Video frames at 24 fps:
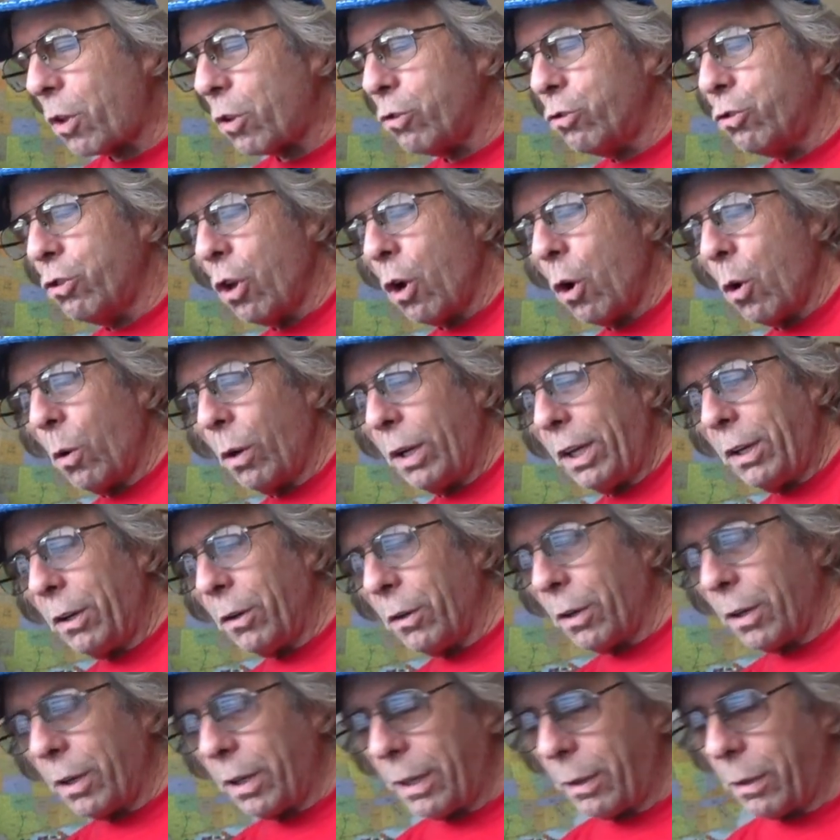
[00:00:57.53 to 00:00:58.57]
So
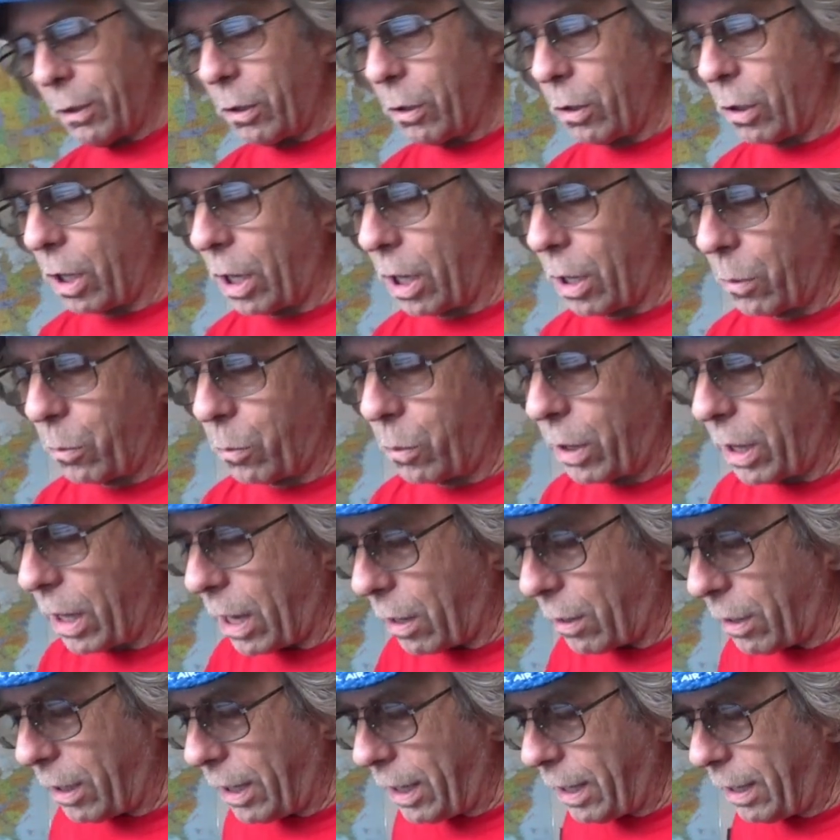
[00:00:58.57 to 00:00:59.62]
here,
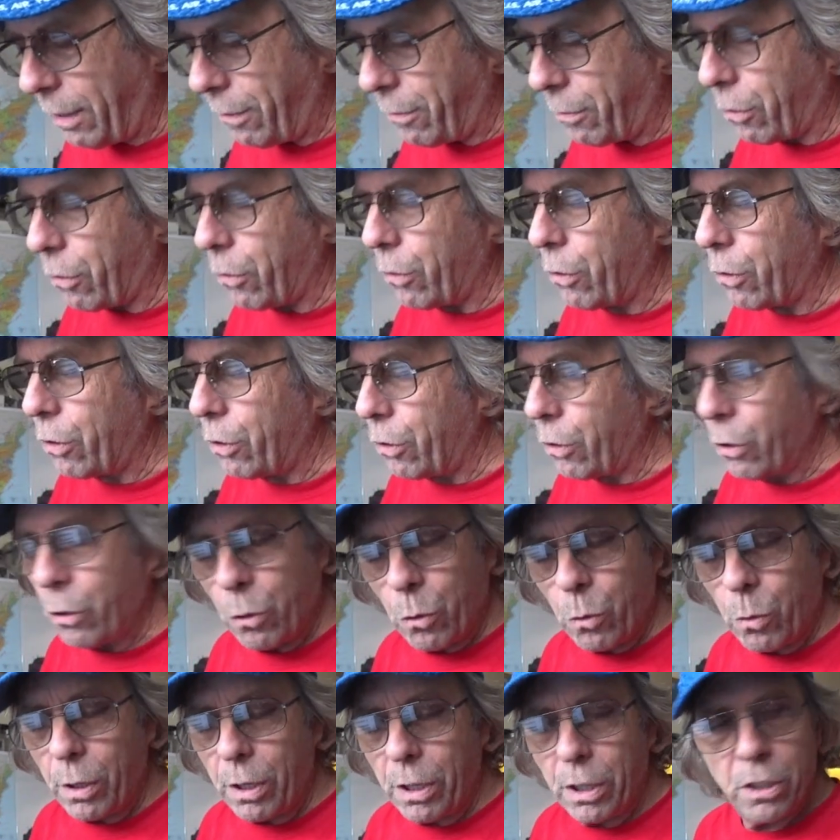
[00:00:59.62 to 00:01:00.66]
without any further
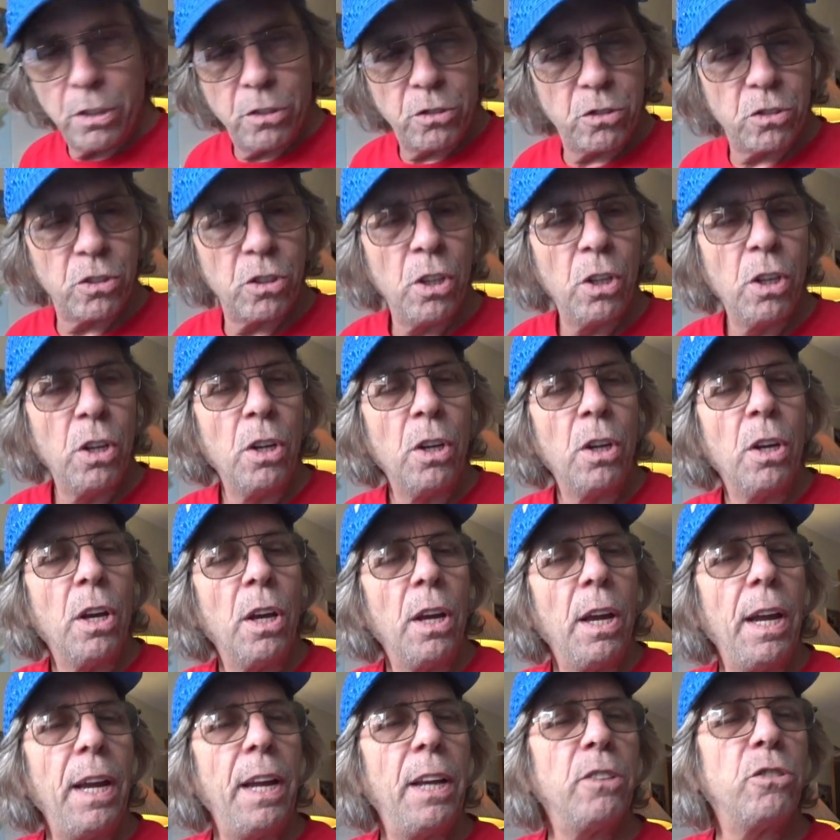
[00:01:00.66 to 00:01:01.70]
ado, is
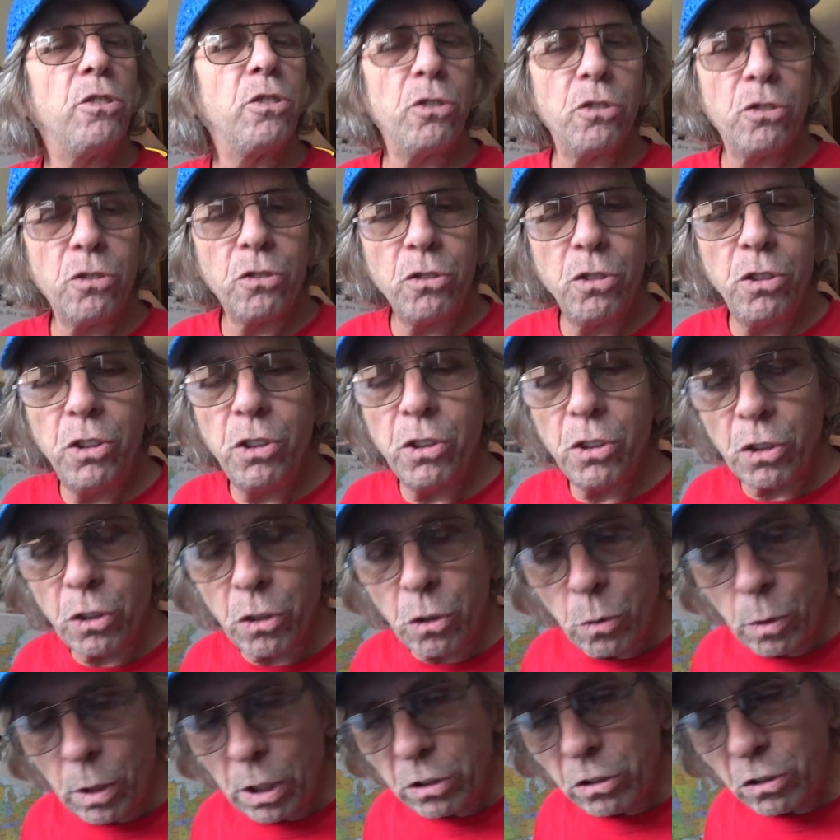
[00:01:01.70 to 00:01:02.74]
answers to your
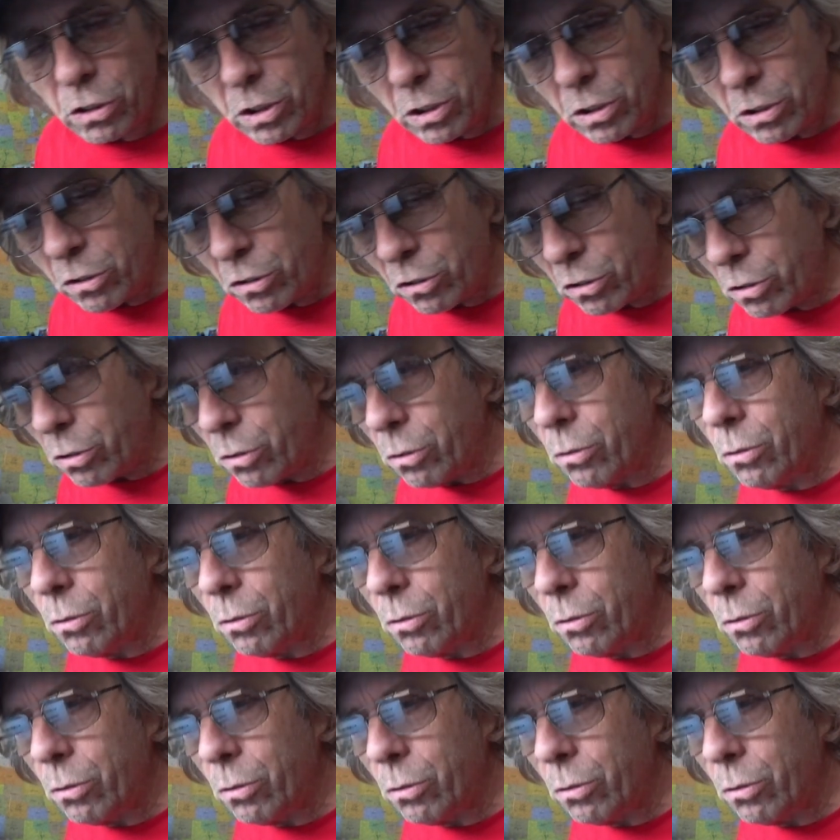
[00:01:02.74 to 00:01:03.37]
questions.